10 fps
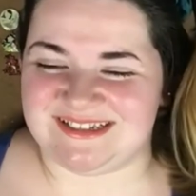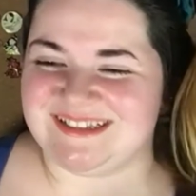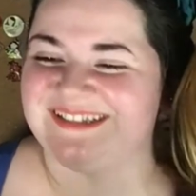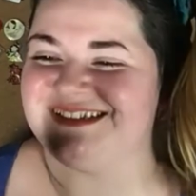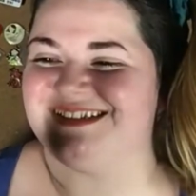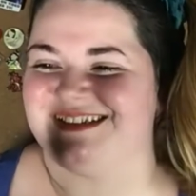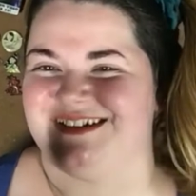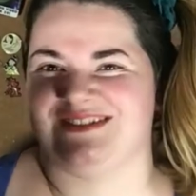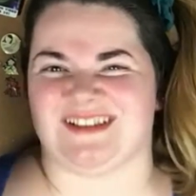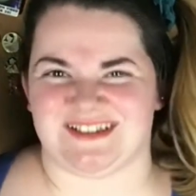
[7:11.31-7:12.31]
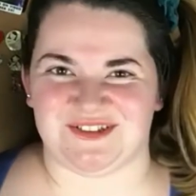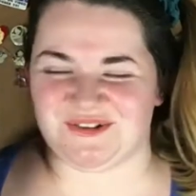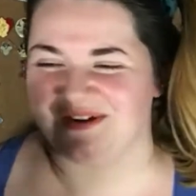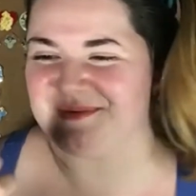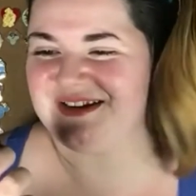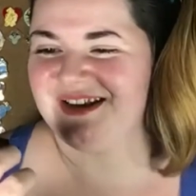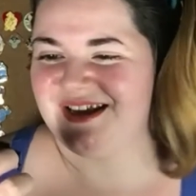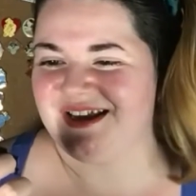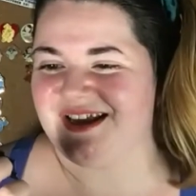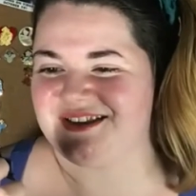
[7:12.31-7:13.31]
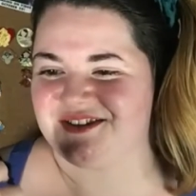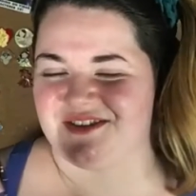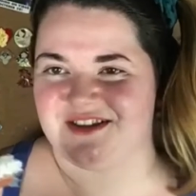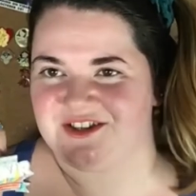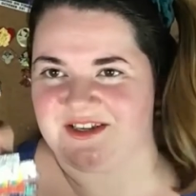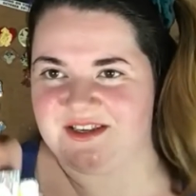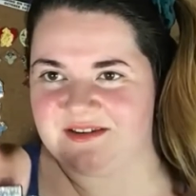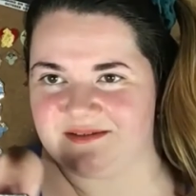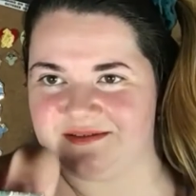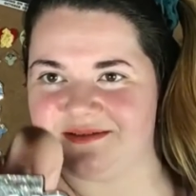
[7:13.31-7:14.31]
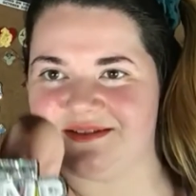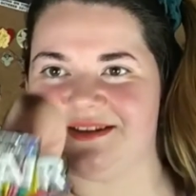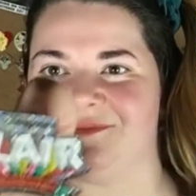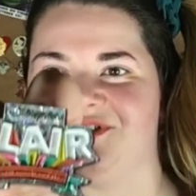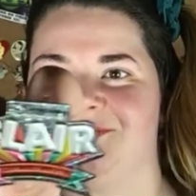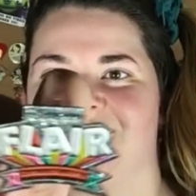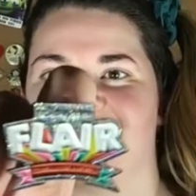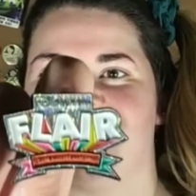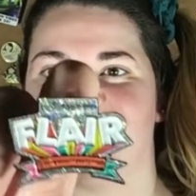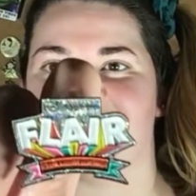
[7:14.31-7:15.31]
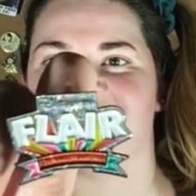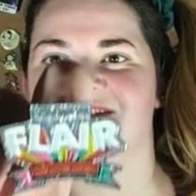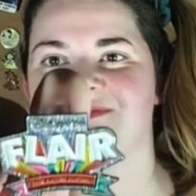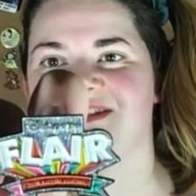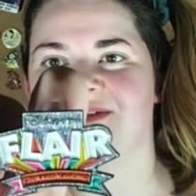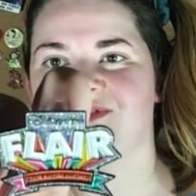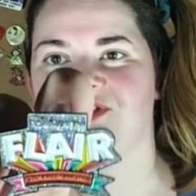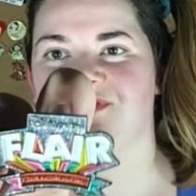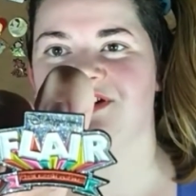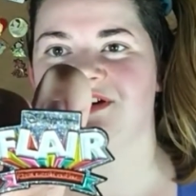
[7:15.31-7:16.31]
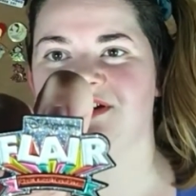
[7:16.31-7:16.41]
And I was like, "You know what I mean." And so then she said we could both have it because it was left over.